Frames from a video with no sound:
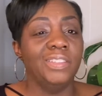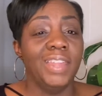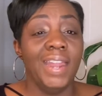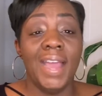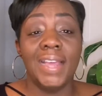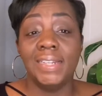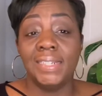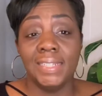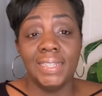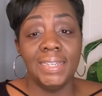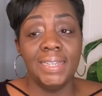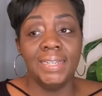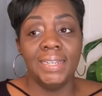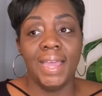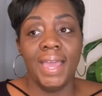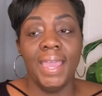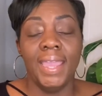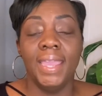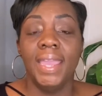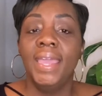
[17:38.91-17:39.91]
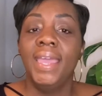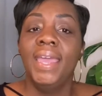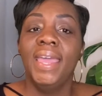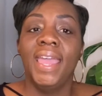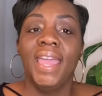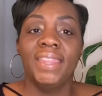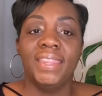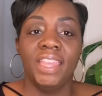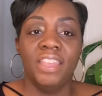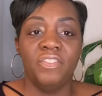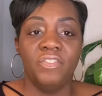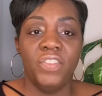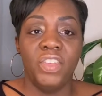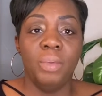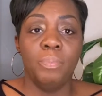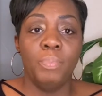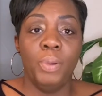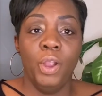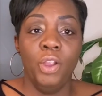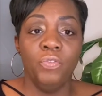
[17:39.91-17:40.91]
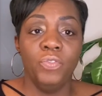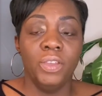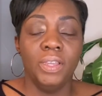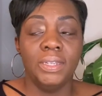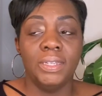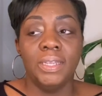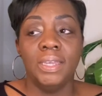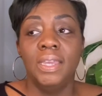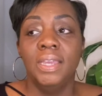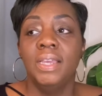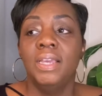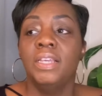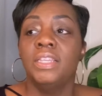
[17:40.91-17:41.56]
that I didn't like, and they fit perfectly.